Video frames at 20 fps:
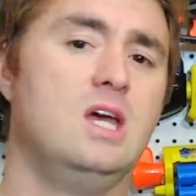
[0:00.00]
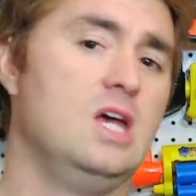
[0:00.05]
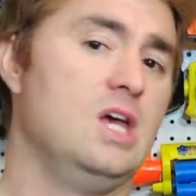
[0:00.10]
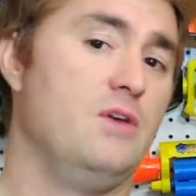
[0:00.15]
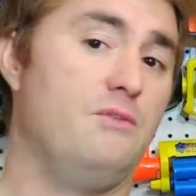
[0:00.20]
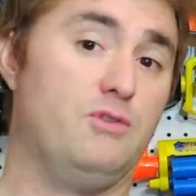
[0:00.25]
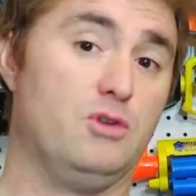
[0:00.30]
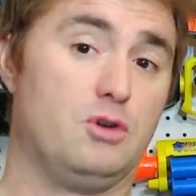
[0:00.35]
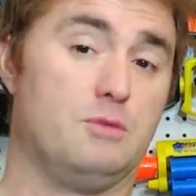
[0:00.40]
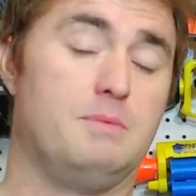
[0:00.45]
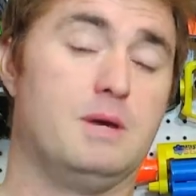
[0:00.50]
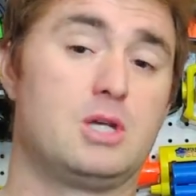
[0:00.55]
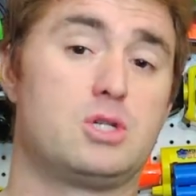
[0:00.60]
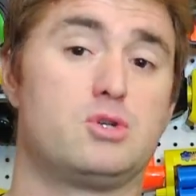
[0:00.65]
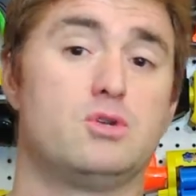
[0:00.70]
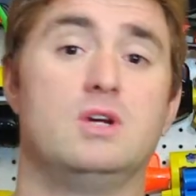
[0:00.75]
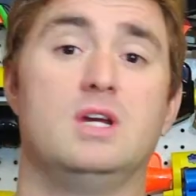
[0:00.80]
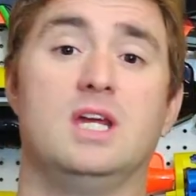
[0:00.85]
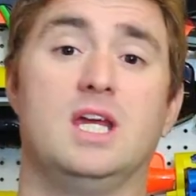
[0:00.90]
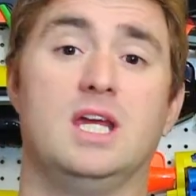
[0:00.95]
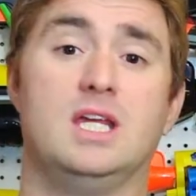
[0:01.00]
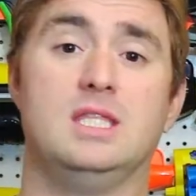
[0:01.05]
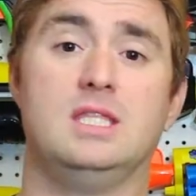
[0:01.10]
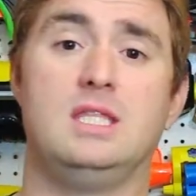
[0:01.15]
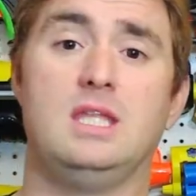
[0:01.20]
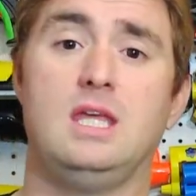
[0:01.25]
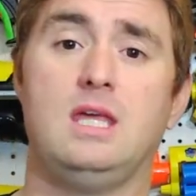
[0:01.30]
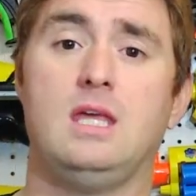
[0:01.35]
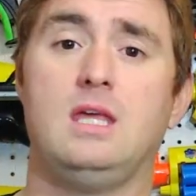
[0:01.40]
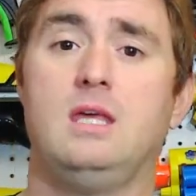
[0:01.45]
If you could picture it in
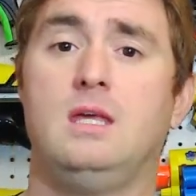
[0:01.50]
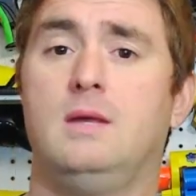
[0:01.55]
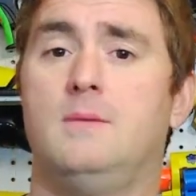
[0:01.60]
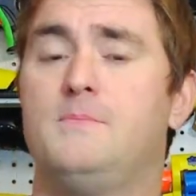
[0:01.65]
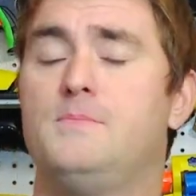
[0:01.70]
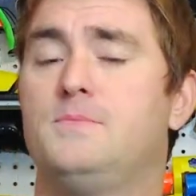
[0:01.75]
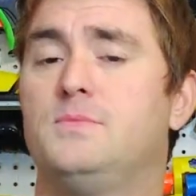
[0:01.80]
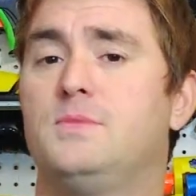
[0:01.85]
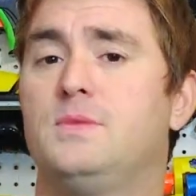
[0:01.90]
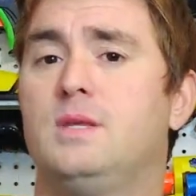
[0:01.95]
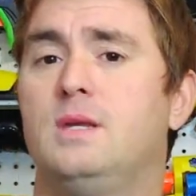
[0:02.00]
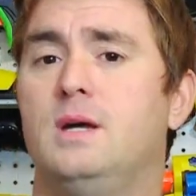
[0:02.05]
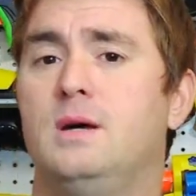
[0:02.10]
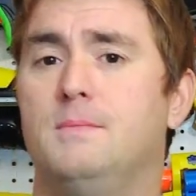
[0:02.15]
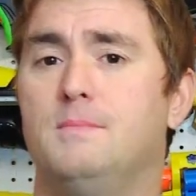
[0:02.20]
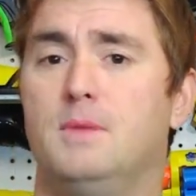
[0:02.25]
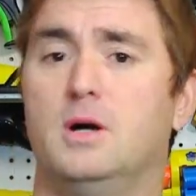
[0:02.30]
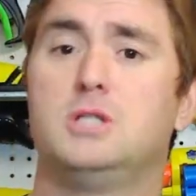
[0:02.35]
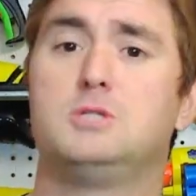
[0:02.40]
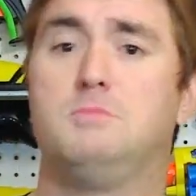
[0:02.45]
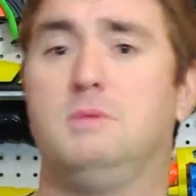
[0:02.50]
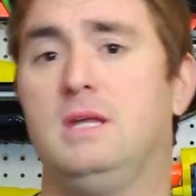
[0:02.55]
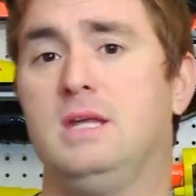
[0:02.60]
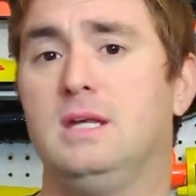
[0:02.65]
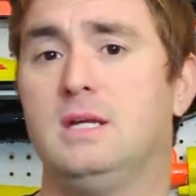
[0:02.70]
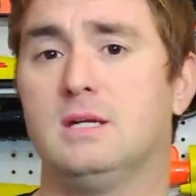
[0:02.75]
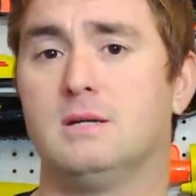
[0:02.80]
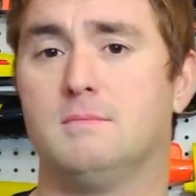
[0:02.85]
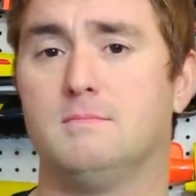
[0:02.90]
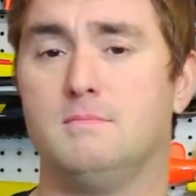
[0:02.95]
the Buzz
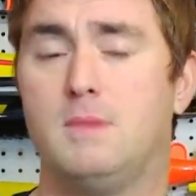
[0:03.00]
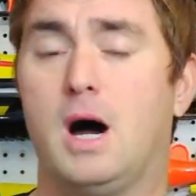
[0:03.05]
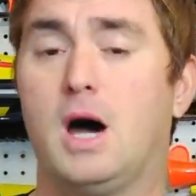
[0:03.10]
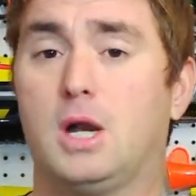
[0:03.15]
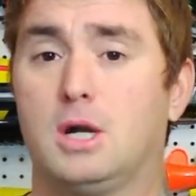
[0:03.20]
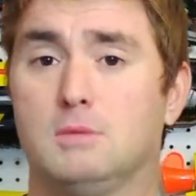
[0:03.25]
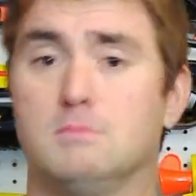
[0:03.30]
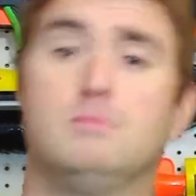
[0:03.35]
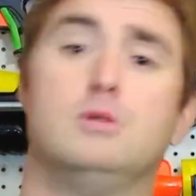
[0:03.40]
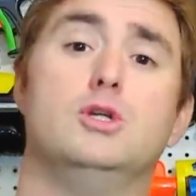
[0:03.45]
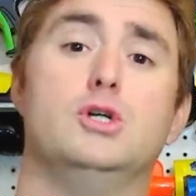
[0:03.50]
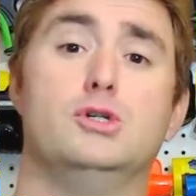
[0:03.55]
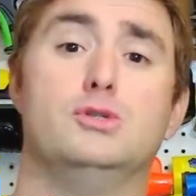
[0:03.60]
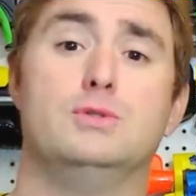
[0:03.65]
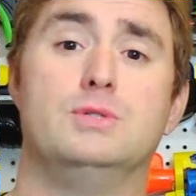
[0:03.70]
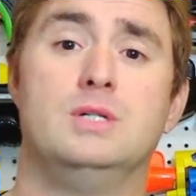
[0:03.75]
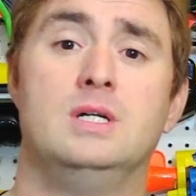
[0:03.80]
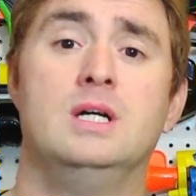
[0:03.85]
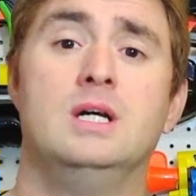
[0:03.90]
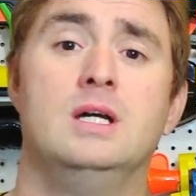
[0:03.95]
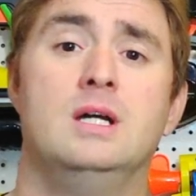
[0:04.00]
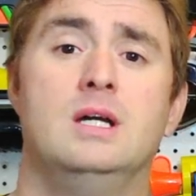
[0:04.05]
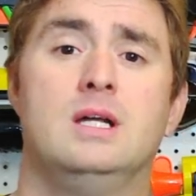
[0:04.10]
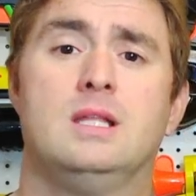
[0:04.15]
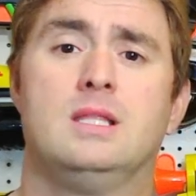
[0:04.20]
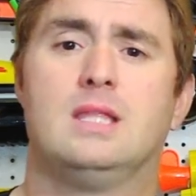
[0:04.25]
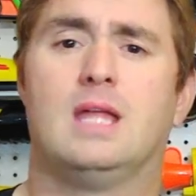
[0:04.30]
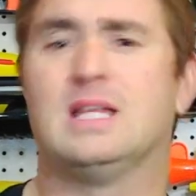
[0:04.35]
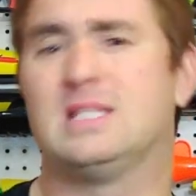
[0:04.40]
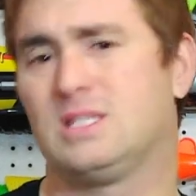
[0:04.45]
Bee modern blue,
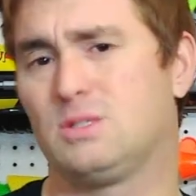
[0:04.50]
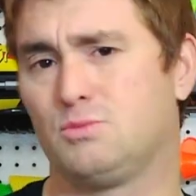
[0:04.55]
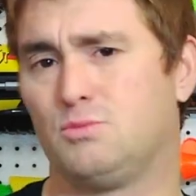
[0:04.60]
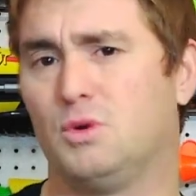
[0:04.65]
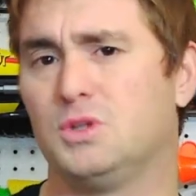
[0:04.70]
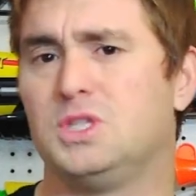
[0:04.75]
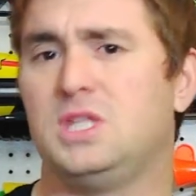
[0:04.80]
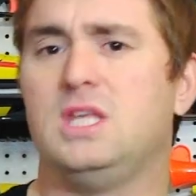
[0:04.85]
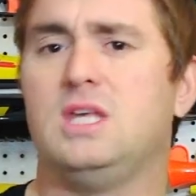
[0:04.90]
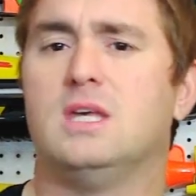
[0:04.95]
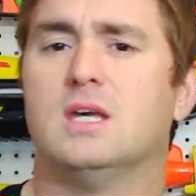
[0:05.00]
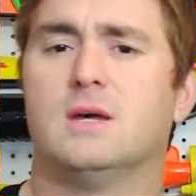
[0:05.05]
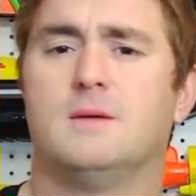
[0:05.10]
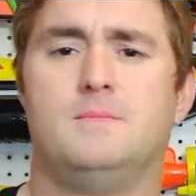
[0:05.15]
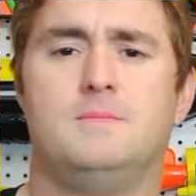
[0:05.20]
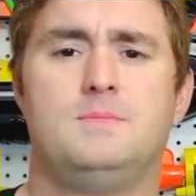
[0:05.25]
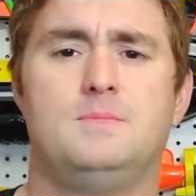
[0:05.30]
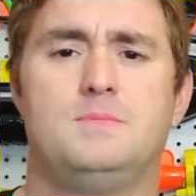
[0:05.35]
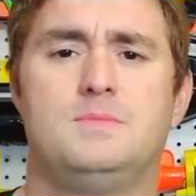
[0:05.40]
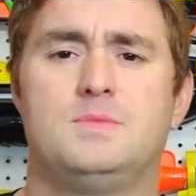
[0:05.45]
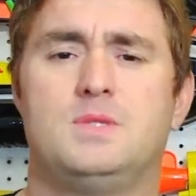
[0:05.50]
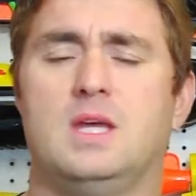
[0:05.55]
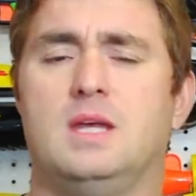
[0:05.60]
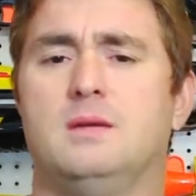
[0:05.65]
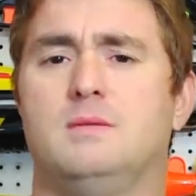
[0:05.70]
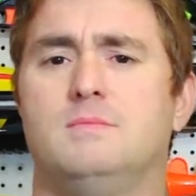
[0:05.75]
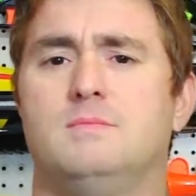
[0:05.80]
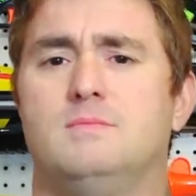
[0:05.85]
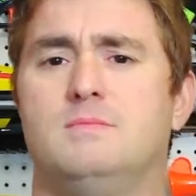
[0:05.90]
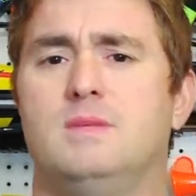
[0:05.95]
that's what the
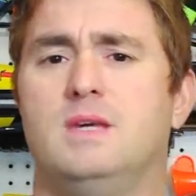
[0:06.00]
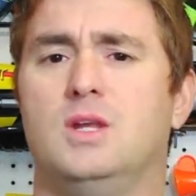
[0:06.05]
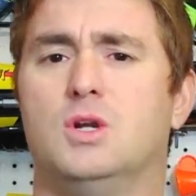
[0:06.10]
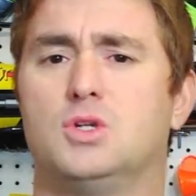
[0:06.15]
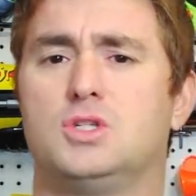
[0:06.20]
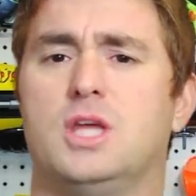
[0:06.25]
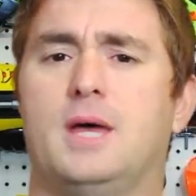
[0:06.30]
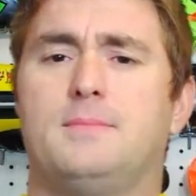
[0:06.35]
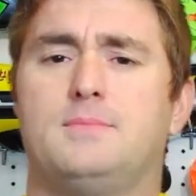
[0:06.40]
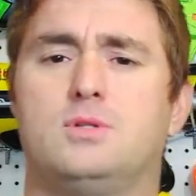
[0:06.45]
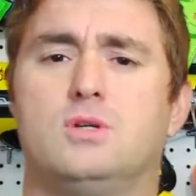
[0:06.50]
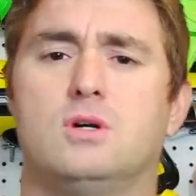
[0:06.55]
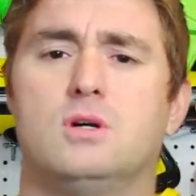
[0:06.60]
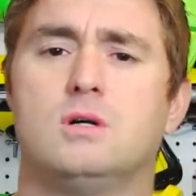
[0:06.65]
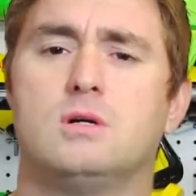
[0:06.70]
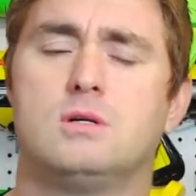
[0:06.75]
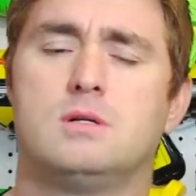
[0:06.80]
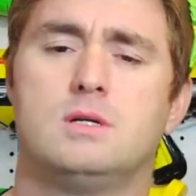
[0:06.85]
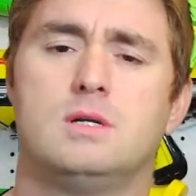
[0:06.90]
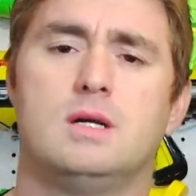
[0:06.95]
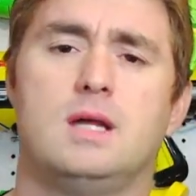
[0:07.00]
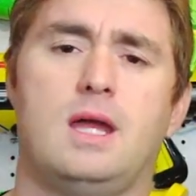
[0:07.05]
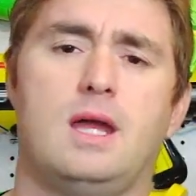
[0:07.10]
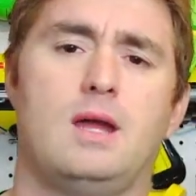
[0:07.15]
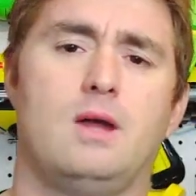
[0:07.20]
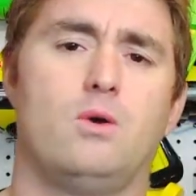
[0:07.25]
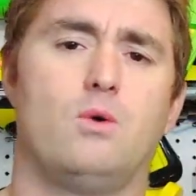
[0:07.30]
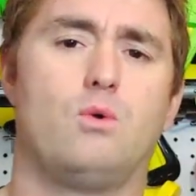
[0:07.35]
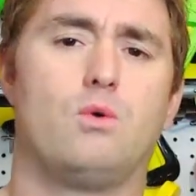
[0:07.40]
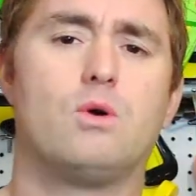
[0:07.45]
say Interceptor
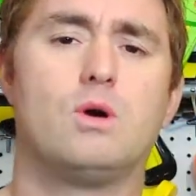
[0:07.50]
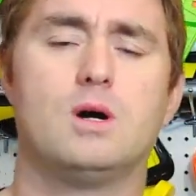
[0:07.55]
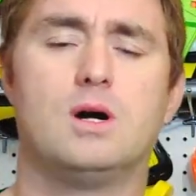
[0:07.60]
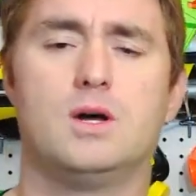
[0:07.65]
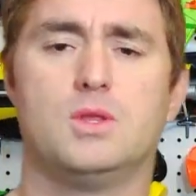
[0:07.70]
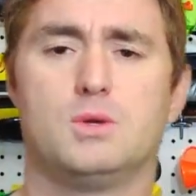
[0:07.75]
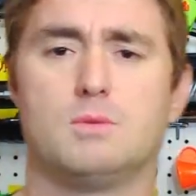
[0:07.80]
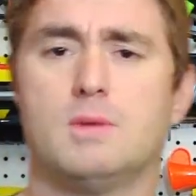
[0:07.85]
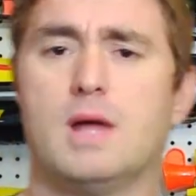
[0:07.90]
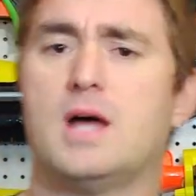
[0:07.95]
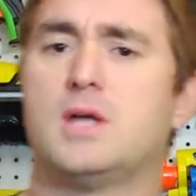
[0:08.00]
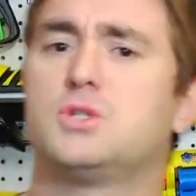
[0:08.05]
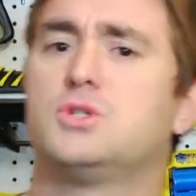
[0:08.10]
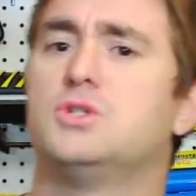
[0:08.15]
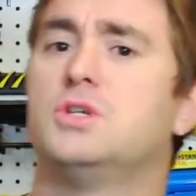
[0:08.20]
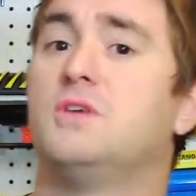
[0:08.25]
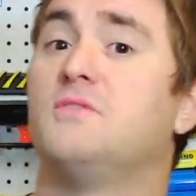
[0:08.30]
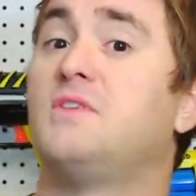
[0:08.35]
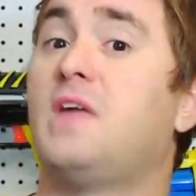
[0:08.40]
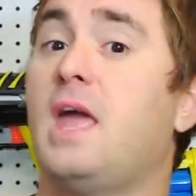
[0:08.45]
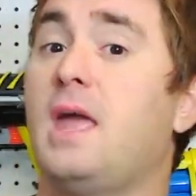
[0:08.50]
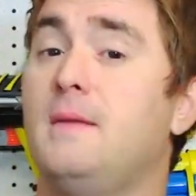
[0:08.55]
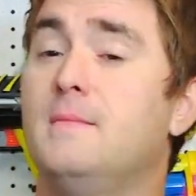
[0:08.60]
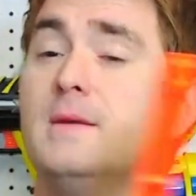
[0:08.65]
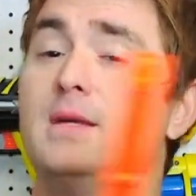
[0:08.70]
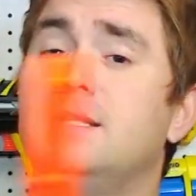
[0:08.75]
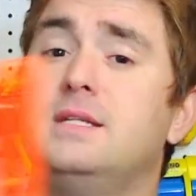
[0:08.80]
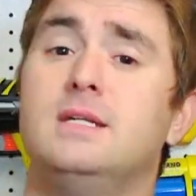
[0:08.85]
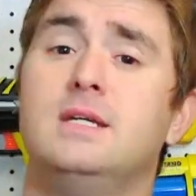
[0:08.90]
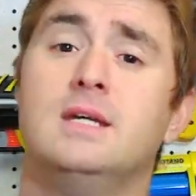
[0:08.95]
or other blasters have came
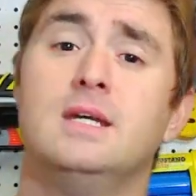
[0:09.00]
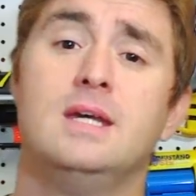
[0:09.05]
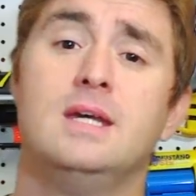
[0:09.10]
in,